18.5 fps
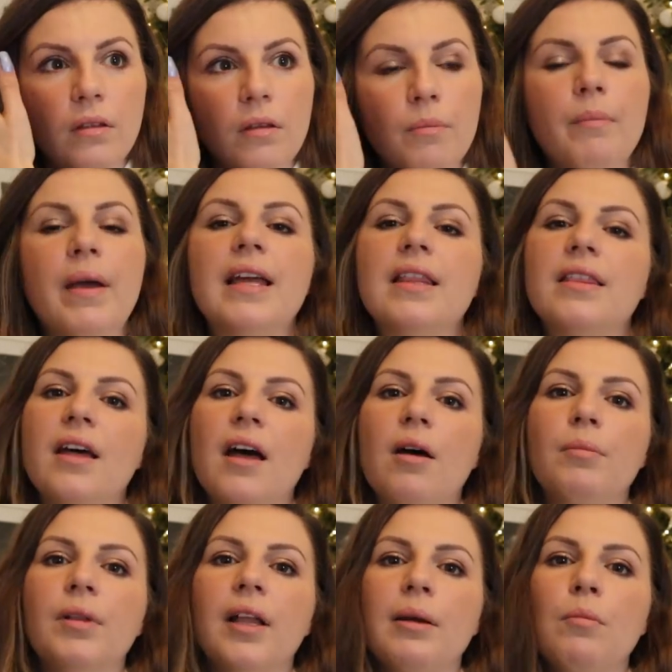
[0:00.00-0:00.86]
make
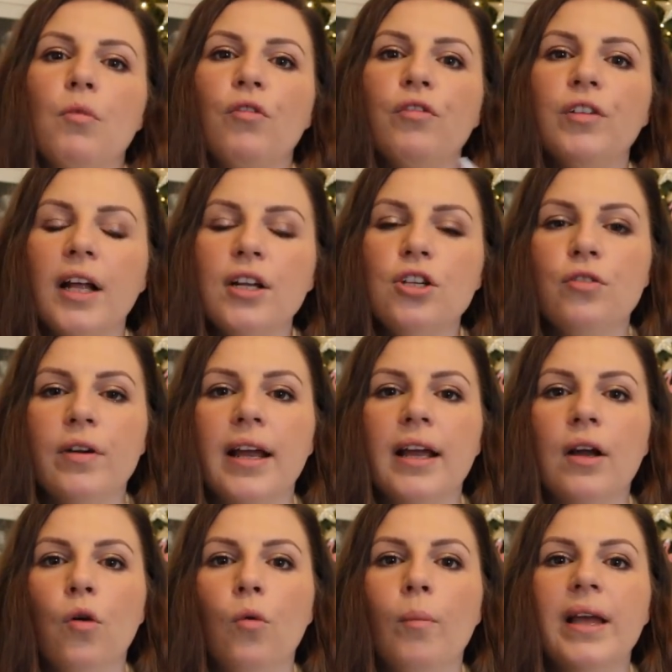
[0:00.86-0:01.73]
them like more
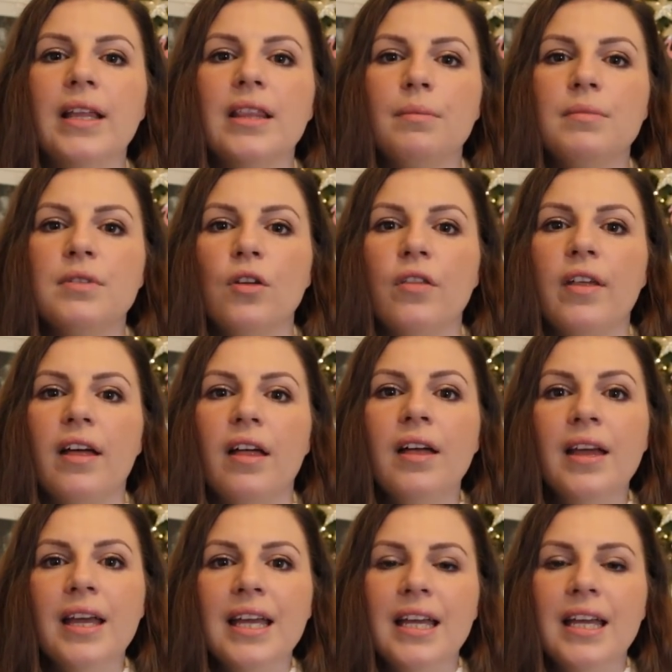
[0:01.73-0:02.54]
flattering or make them so they're